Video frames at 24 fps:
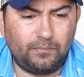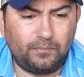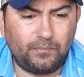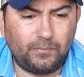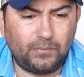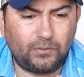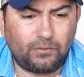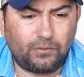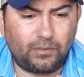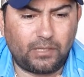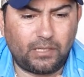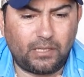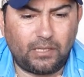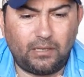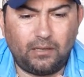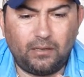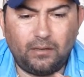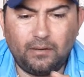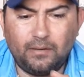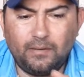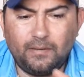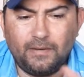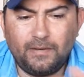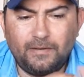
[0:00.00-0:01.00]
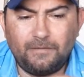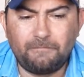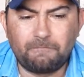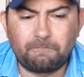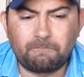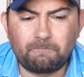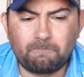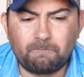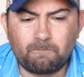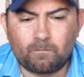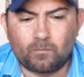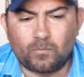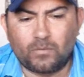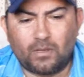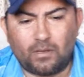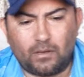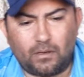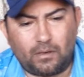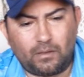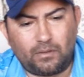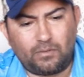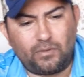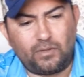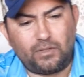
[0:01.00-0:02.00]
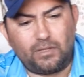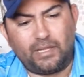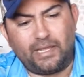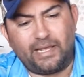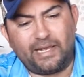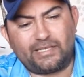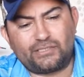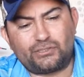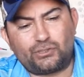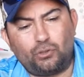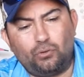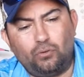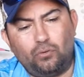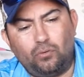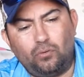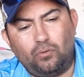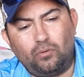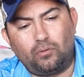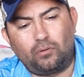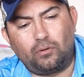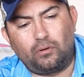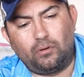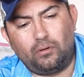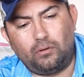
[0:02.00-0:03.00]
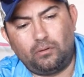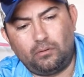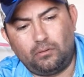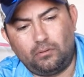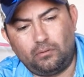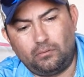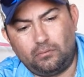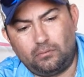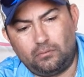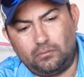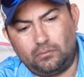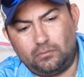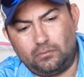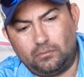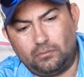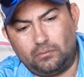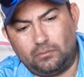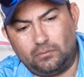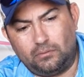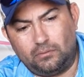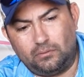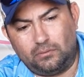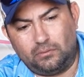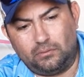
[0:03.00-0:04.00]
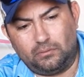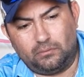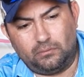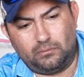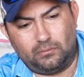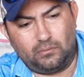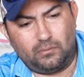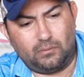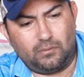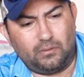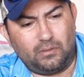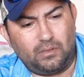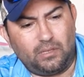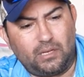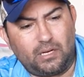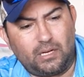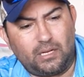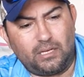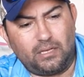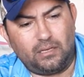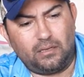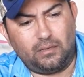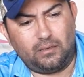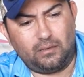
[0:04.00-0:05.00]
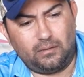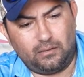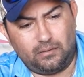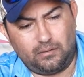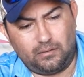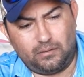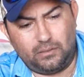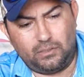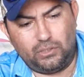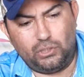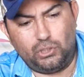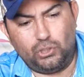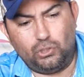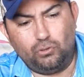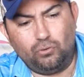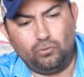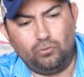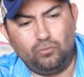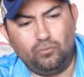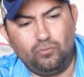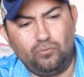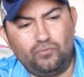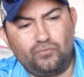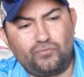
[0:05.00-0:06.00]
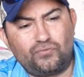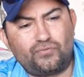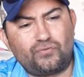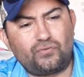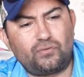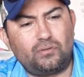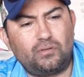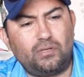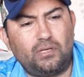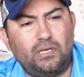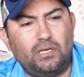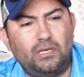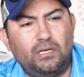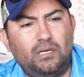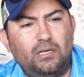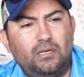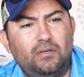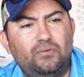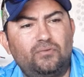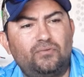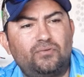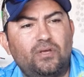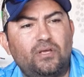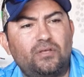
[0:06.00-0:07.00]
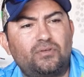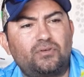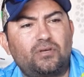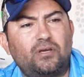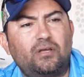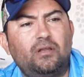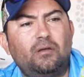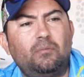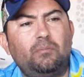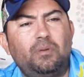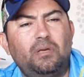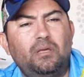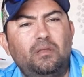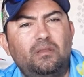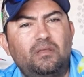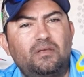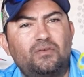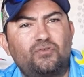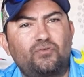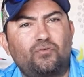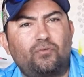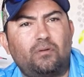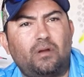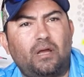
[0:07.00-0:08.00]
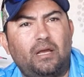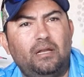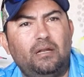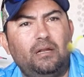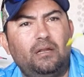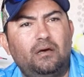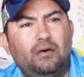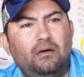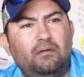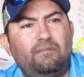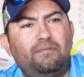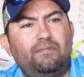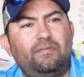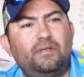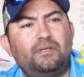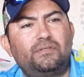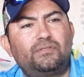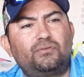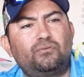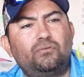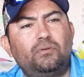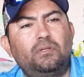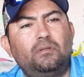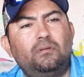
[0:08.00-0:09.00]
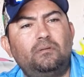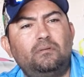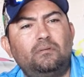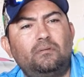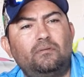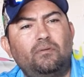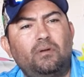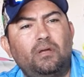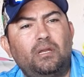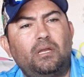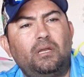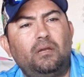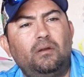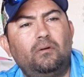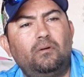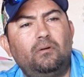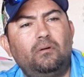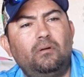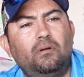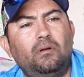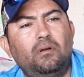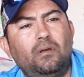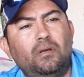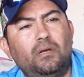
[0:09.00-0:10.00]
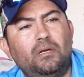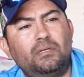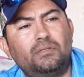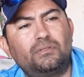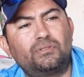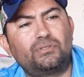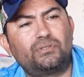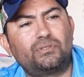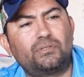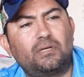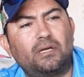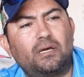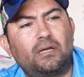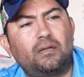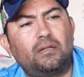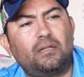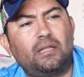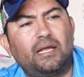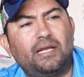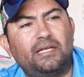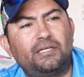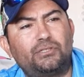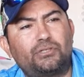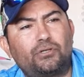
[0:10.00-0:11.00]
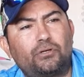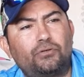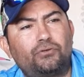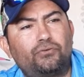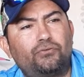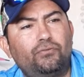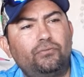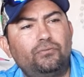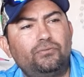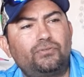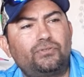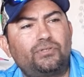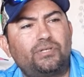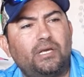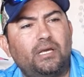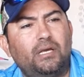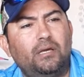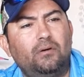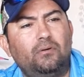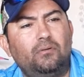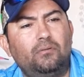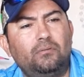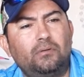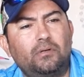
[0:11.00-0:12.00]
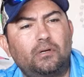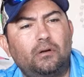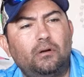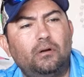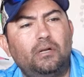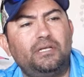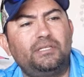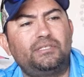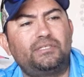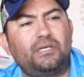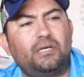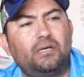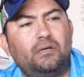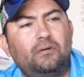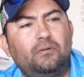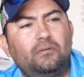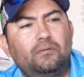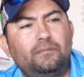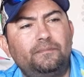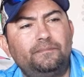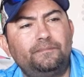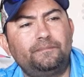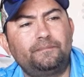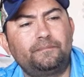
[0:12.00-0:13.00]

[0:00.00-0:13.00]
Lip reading: Okay. The next lure that I use it's gonna be this one. I love this one right here. It's got a nice chartreuse tail, curly tail.